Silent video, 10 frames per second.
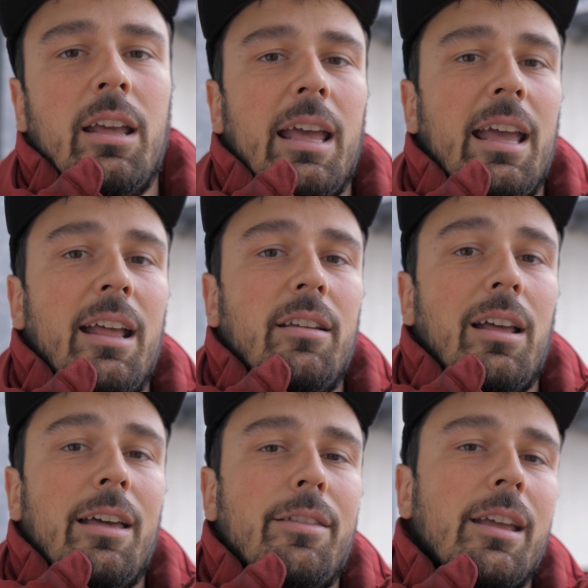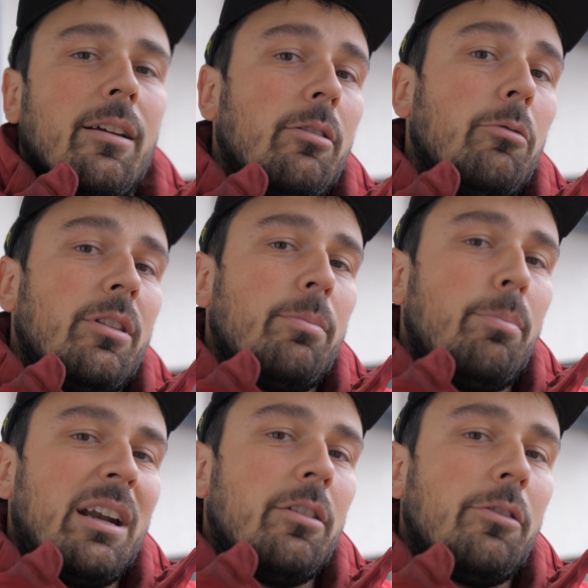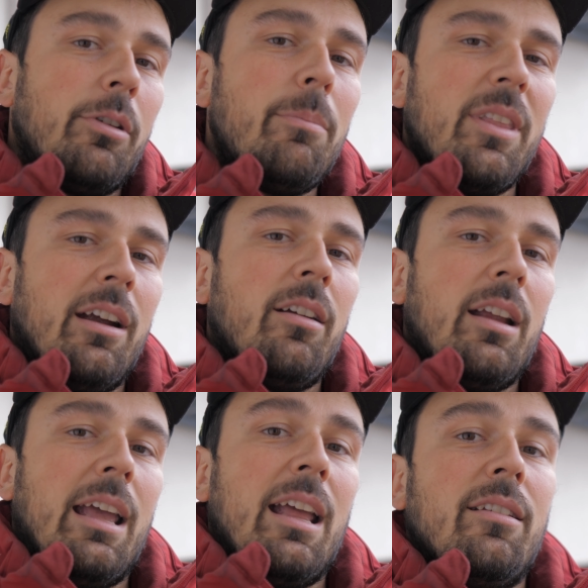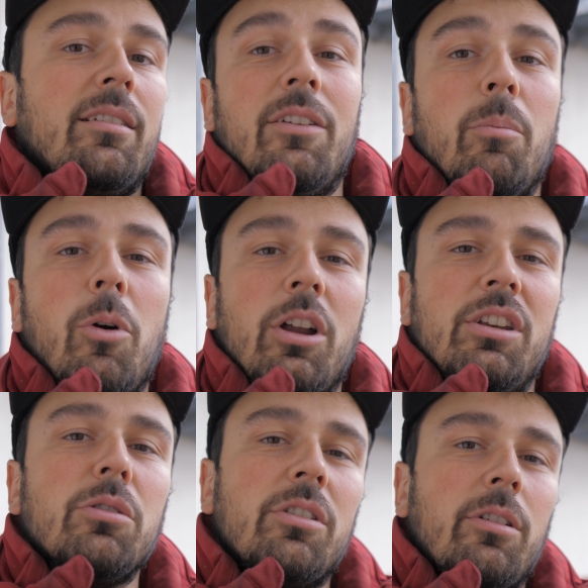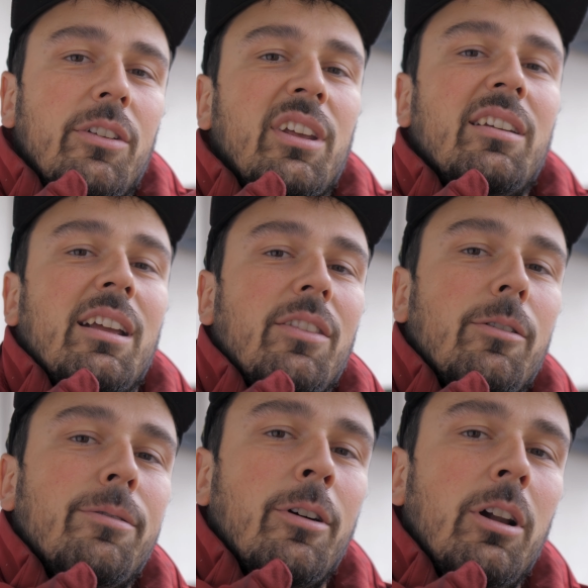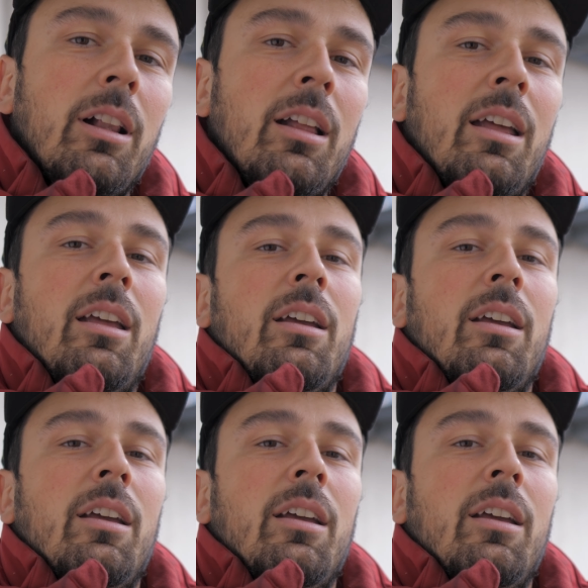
And I think with better trim there and the more neutral setting in the foil,